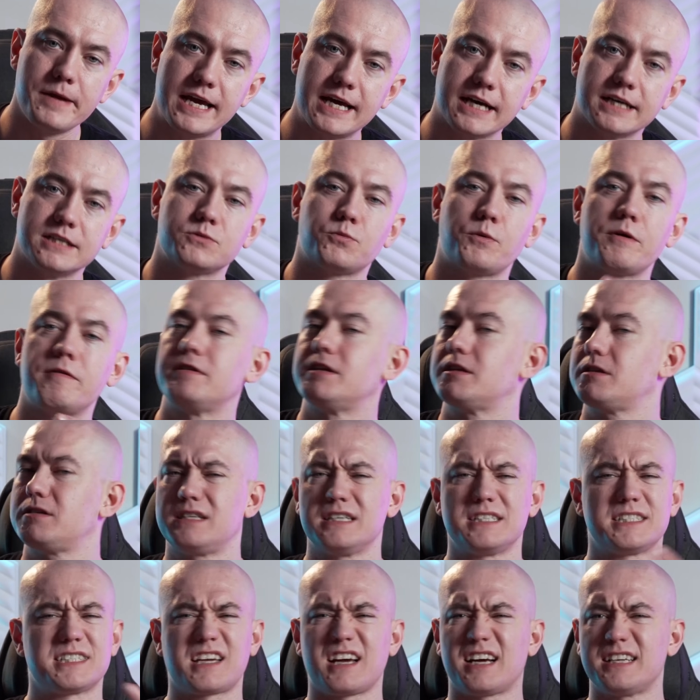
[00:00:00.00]
because we
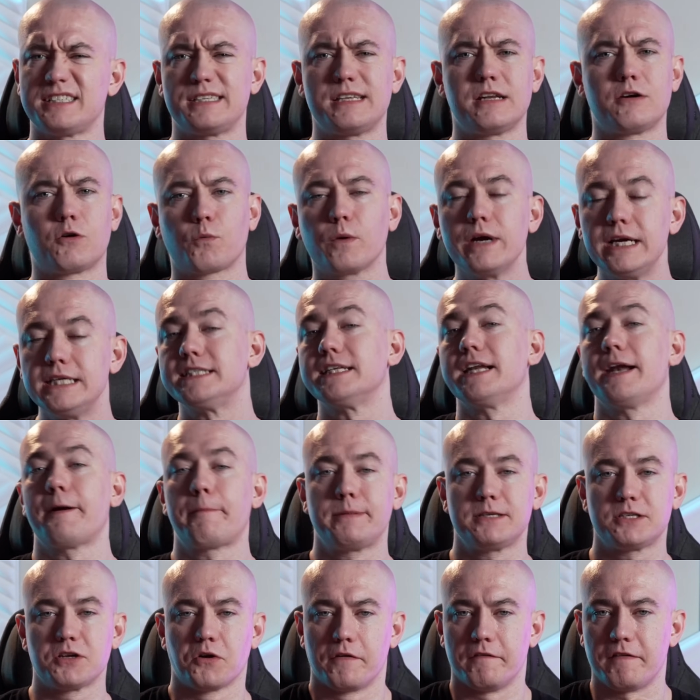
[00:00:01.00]
discussed in a recent
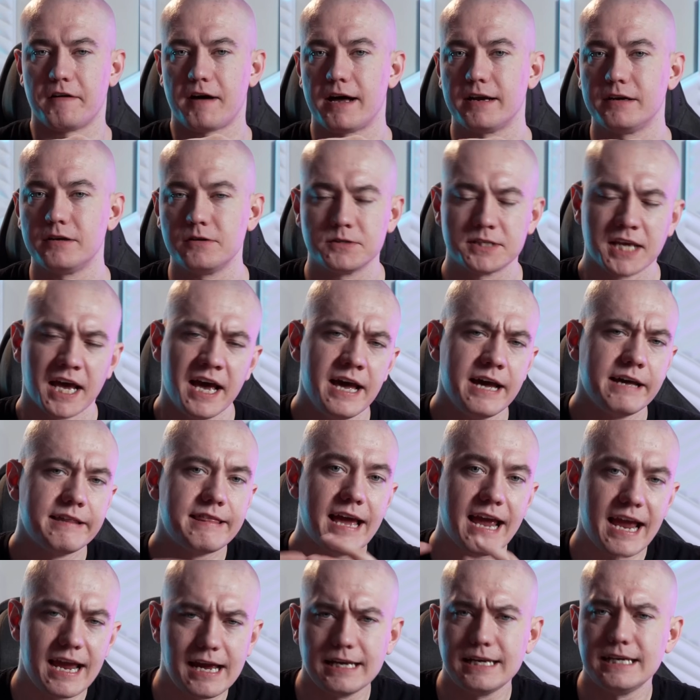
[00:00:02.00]
episode of Hot News
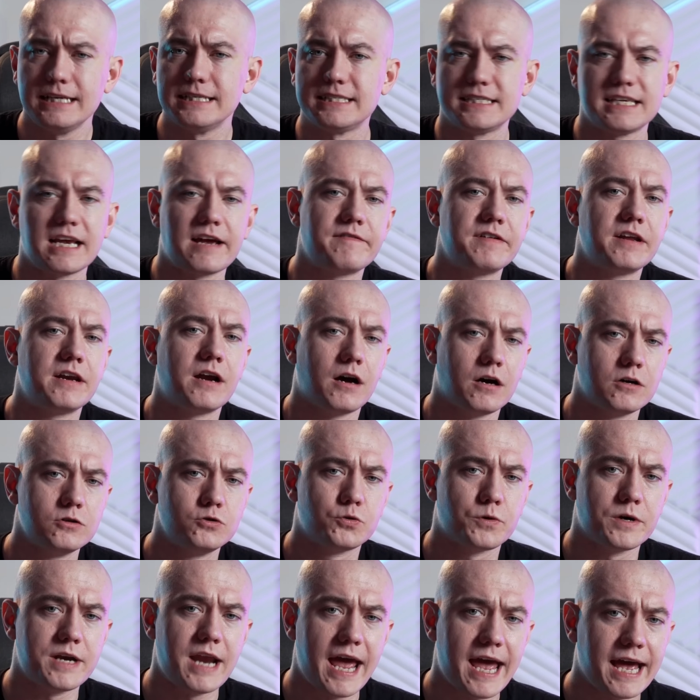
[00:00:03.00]
the
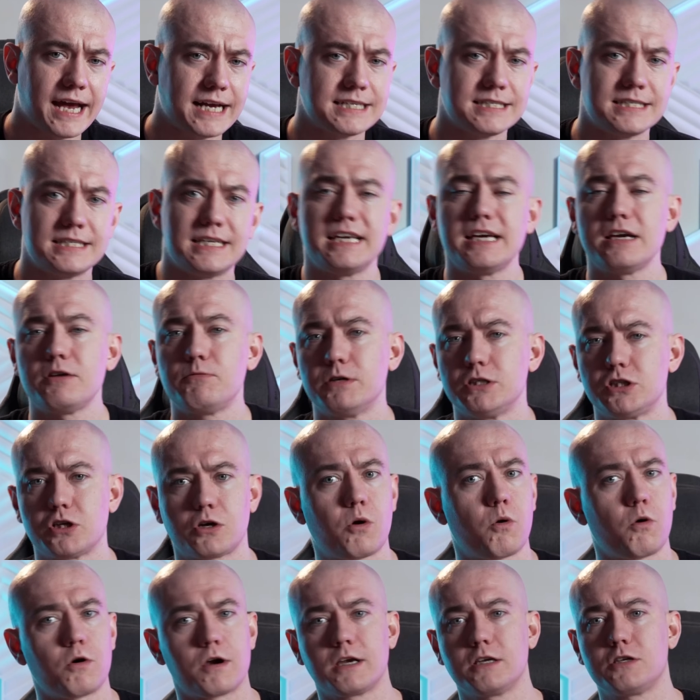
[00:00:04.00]
8700 XT, which
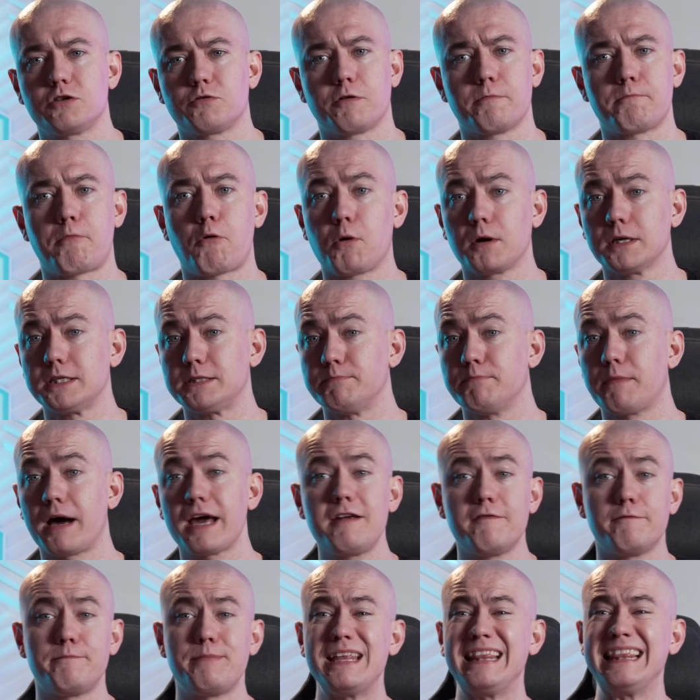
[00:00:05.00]
according to reports
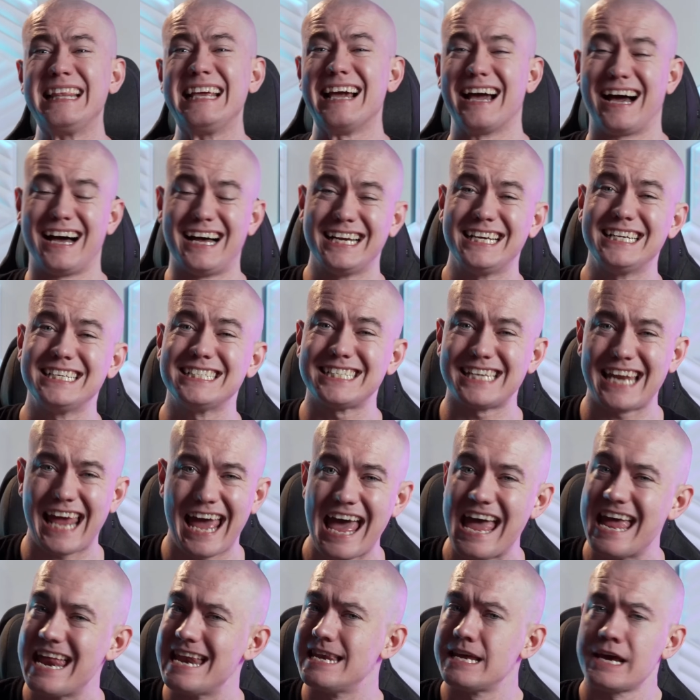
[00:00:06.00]
might have been the highest
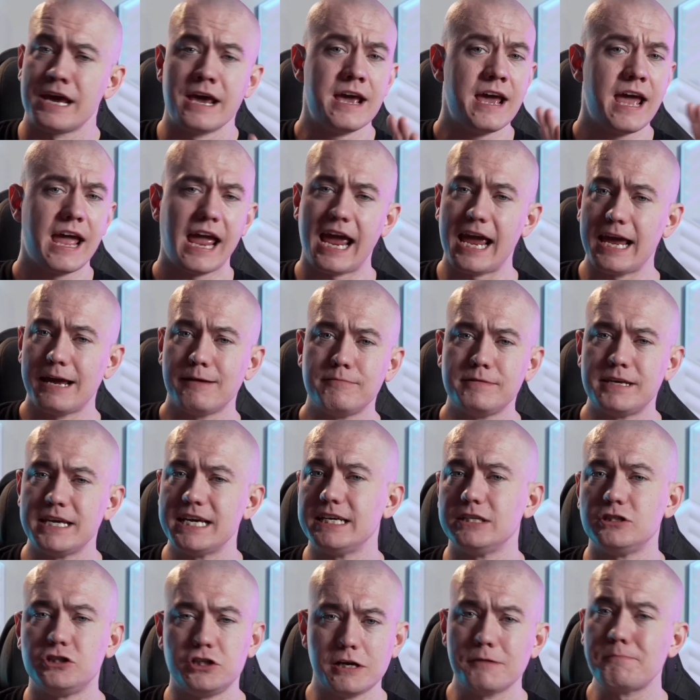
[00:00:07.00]
end
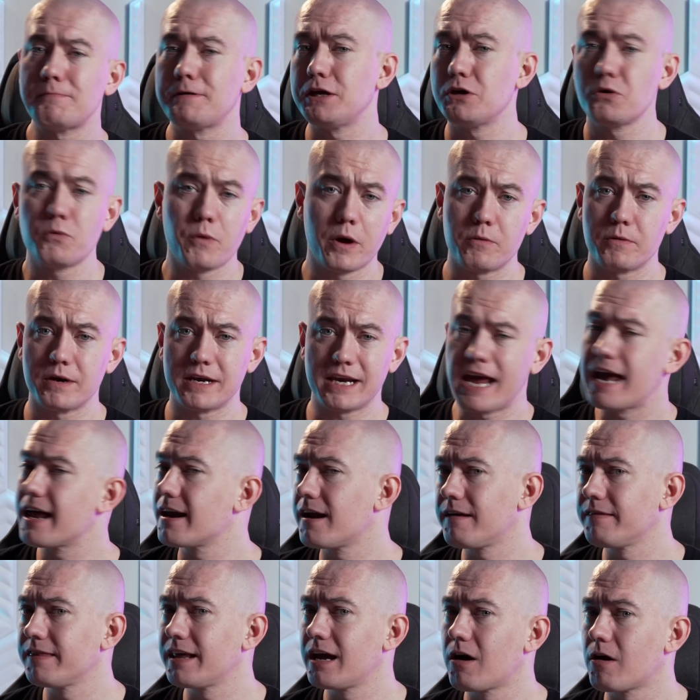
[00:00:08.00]
AMD GPU we would
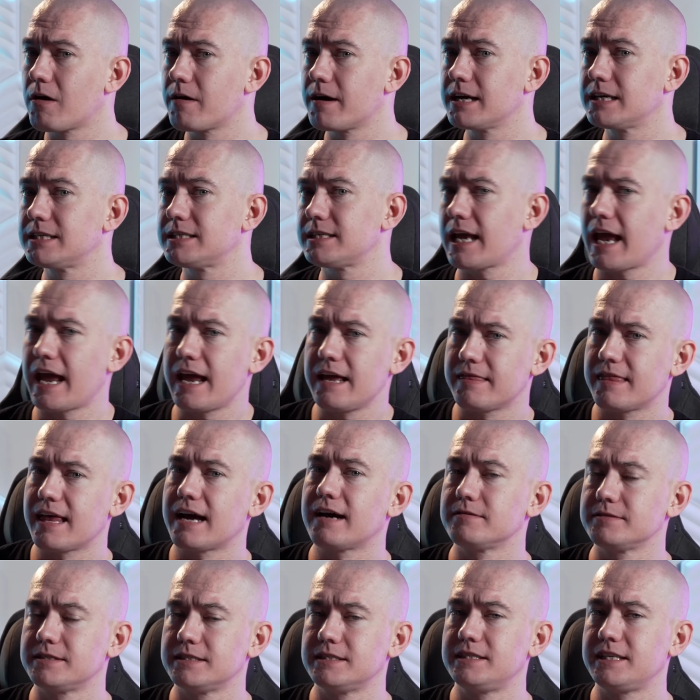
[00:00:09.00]
get on the RX
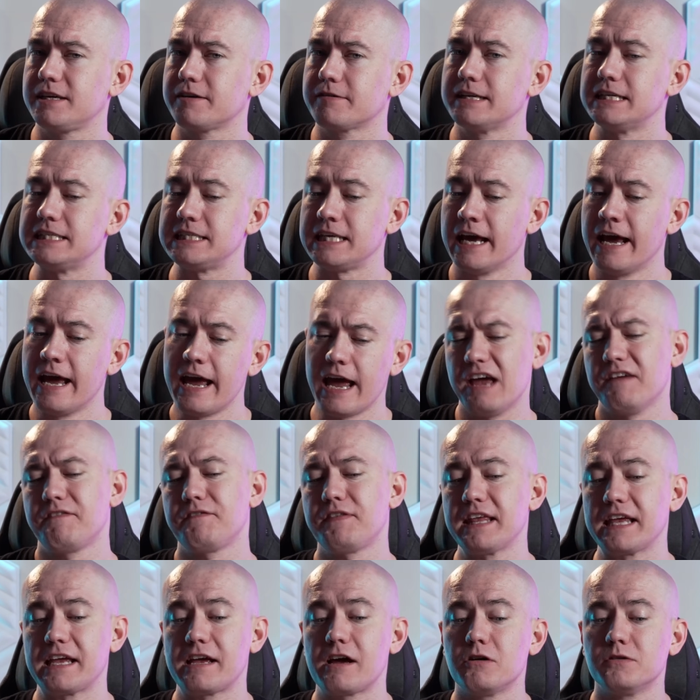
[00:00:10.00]
8000 series.
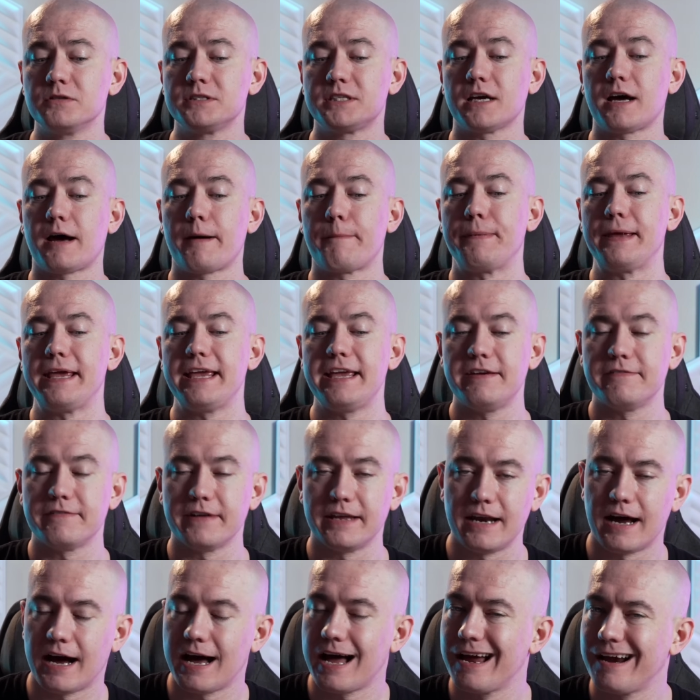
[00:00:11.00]
If it goes up
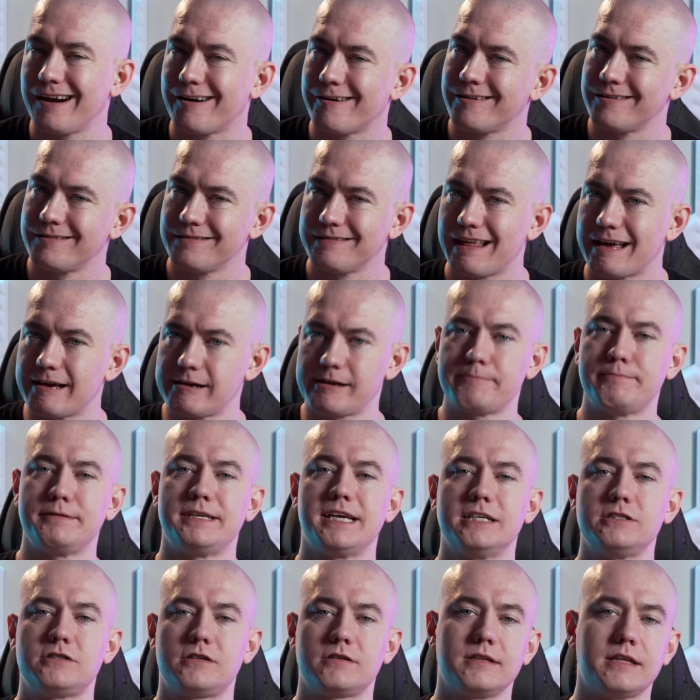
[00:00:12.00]
even higher, that could
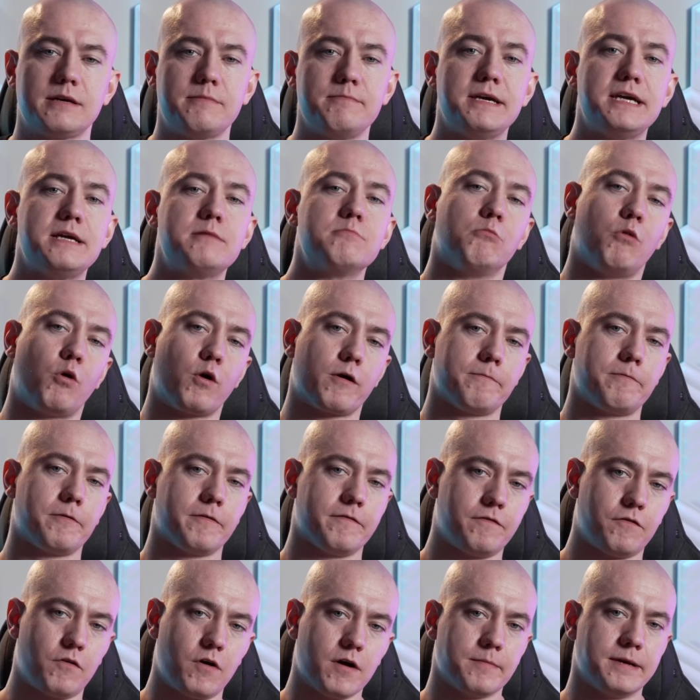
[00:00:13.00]
potentially mean more
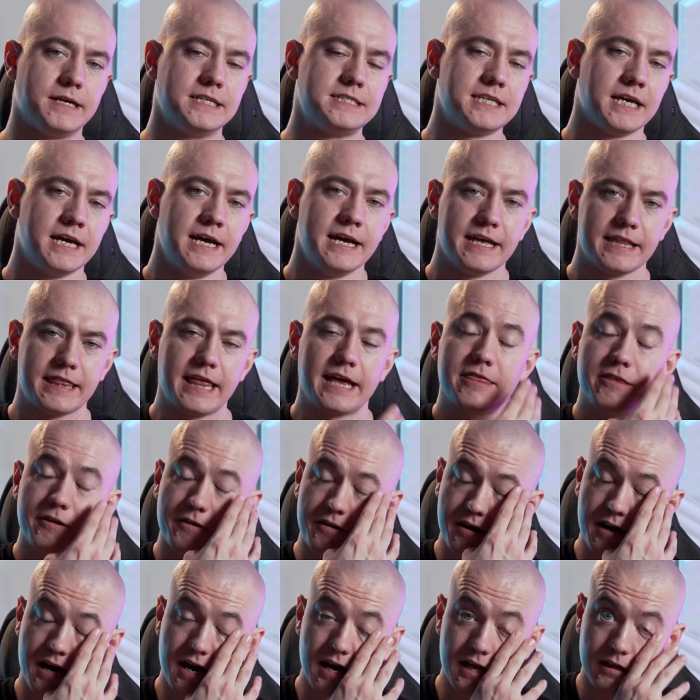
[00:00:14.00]
performance that
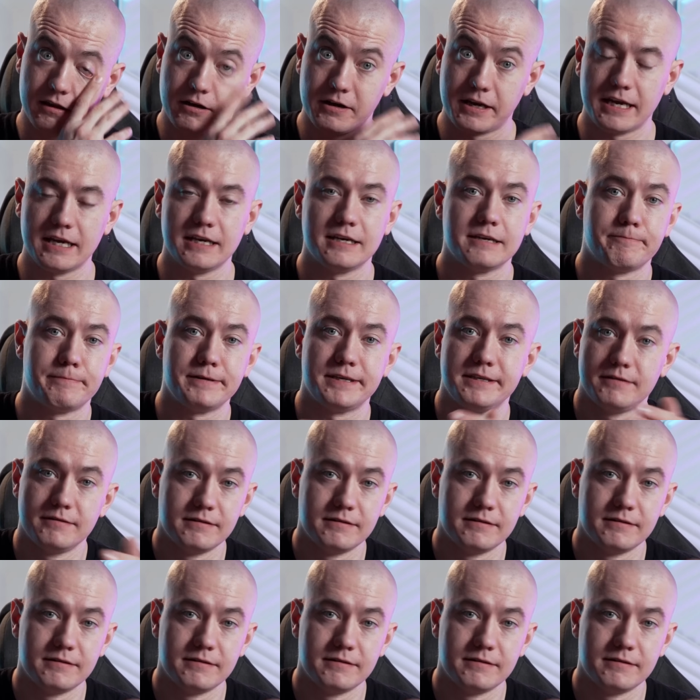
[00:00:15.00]
they're uh, looking to